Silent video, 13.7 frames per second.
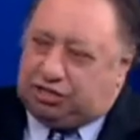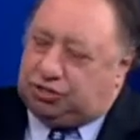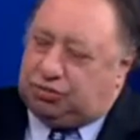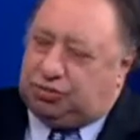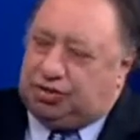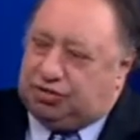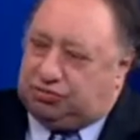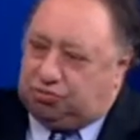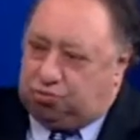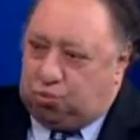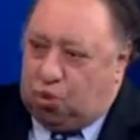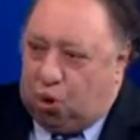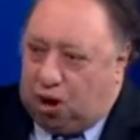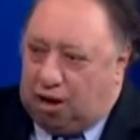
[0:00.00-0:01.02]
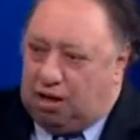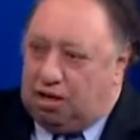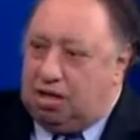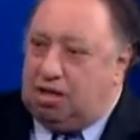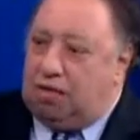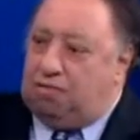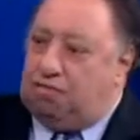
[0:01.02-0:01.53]
issue is wrong
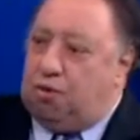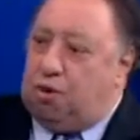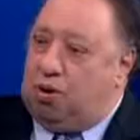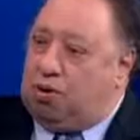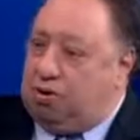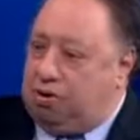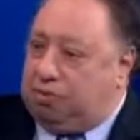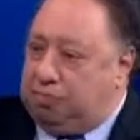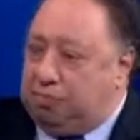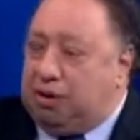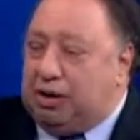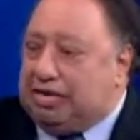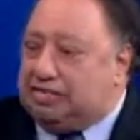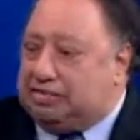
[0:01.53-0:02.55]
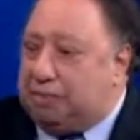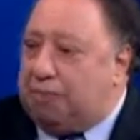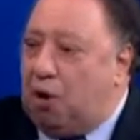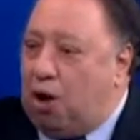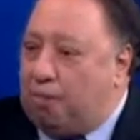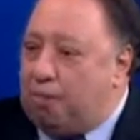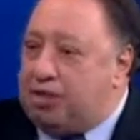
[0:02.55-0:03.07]
for the police
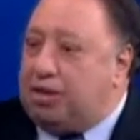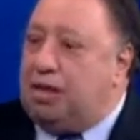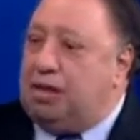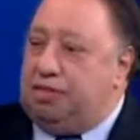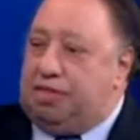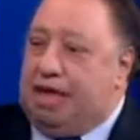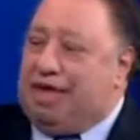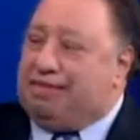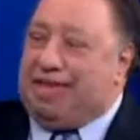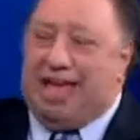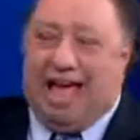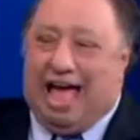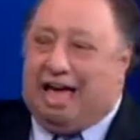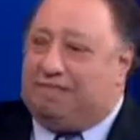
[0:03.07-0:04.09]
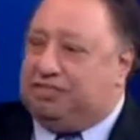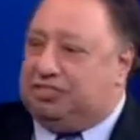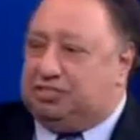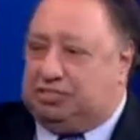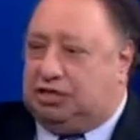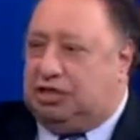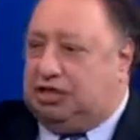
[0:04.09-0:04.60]
department. They have the
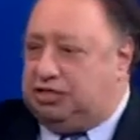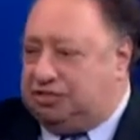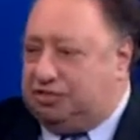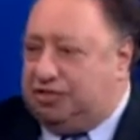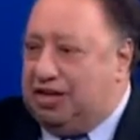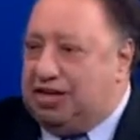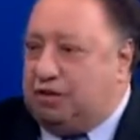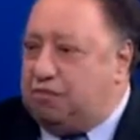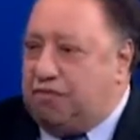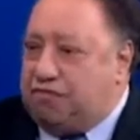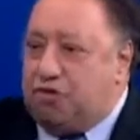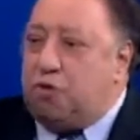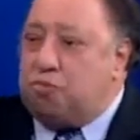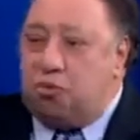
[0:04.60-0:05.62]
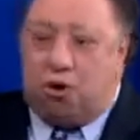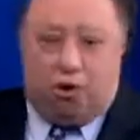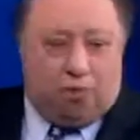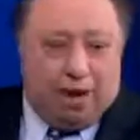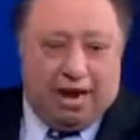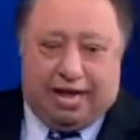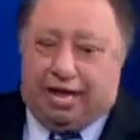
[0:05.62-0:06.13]
Civilian Review Board
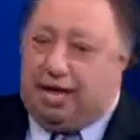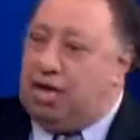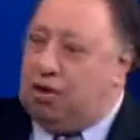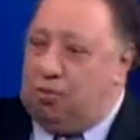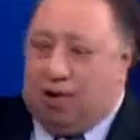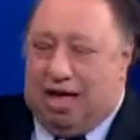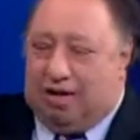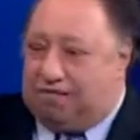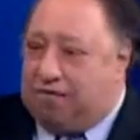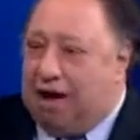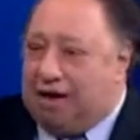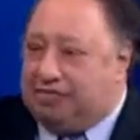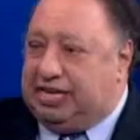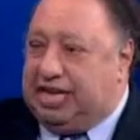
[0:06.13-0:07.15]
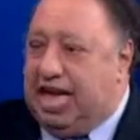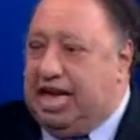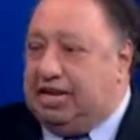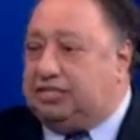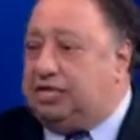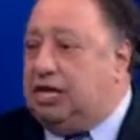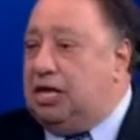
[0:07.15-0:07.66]
already. We have 5
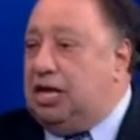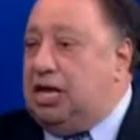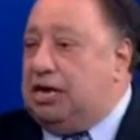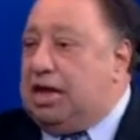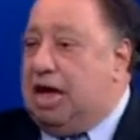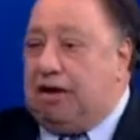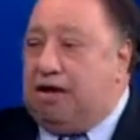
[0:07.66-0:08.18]
DAs. Now,